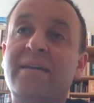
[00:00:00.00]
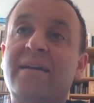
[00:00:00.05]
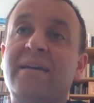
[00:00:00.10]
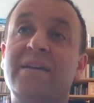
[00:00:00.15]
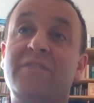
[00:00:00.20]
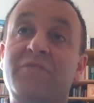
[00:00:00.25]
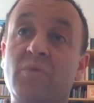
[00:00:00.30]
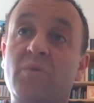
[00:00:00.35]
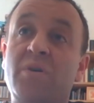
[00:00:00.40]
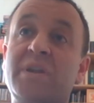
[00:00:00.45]

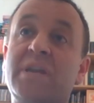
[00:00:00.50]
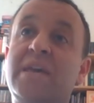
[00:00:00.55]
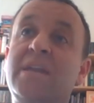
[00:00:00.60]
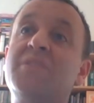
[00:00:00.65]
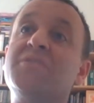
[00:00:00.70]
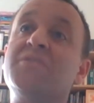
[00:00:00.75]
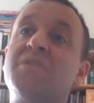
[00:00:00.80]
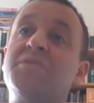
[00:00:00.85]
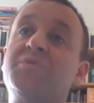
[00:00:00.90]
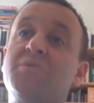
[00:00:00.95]
And if you want to
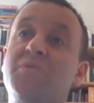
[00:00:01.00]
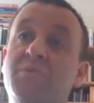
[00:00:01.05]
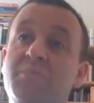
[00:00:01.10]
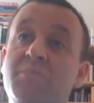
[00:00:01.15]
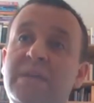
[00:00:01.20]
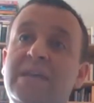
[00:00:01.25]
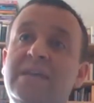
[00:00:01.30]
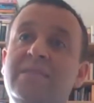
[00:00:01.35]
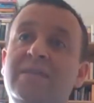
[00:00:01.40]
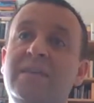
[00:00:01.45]
get in touch with
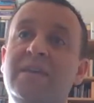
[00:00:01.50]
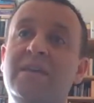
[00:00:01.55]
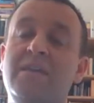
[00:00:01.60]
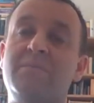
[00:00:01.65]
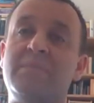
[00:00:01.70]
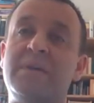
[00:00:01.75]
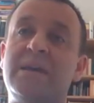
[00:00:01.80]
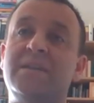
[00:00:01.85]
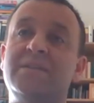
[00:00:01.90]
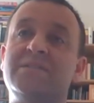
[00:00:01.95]
me,
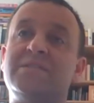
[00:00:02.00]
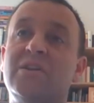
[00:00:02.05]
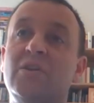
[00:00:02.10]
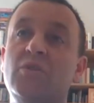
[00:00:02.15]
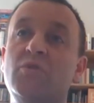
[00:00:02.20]
the email is